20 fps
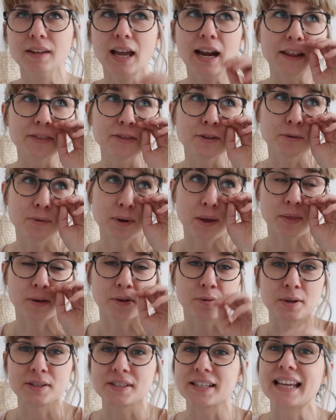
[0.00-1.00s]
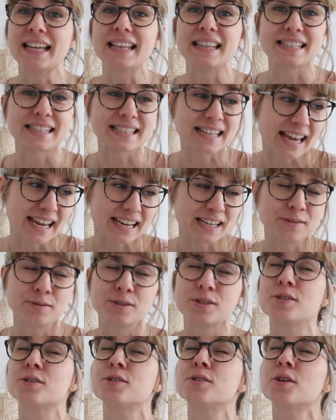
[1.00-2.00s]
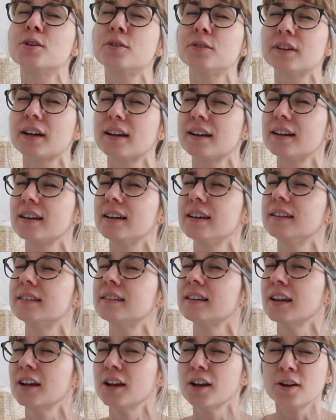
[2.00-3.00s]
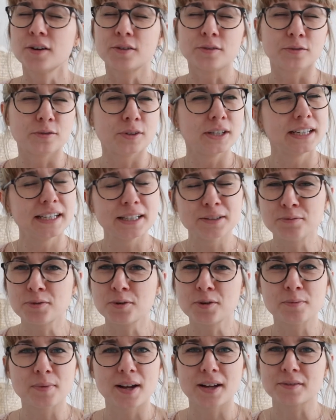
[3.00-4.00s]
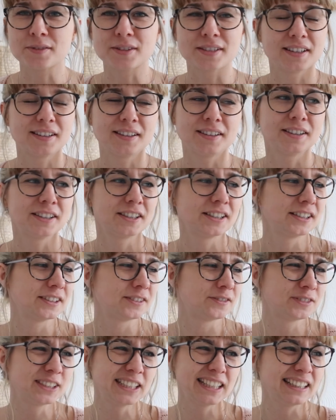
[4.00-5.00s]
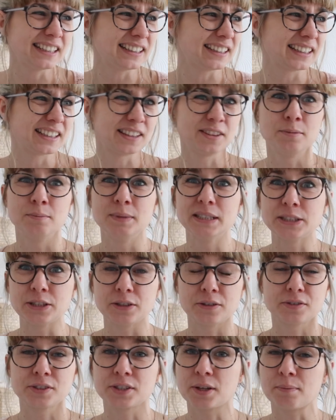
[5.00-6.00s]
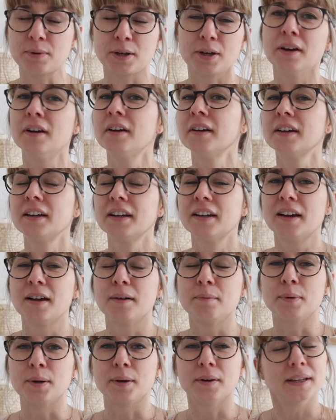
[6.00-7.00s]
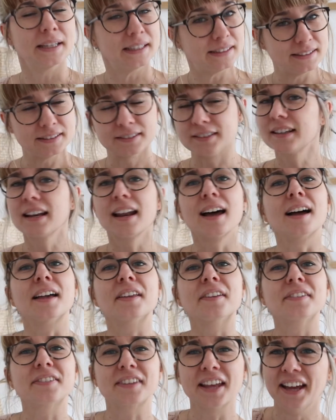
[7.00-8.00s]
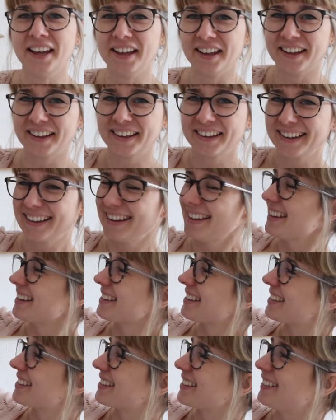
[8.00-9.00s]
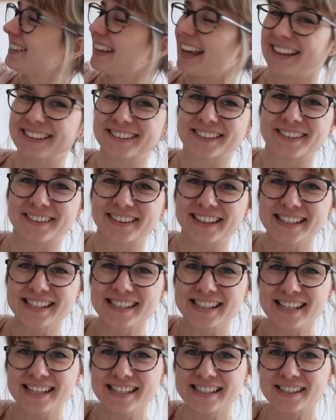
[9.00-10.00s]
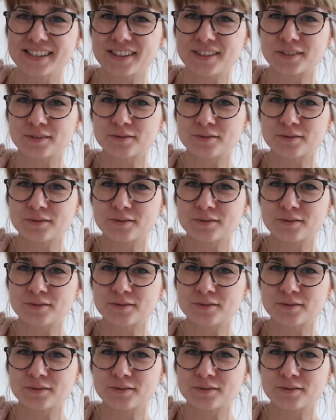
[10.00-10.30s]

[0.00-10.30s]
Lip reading: and the weather was insane. It was so nice, really warm outside, really like in the middle of summer, but it didn't last. So yeah, so this is the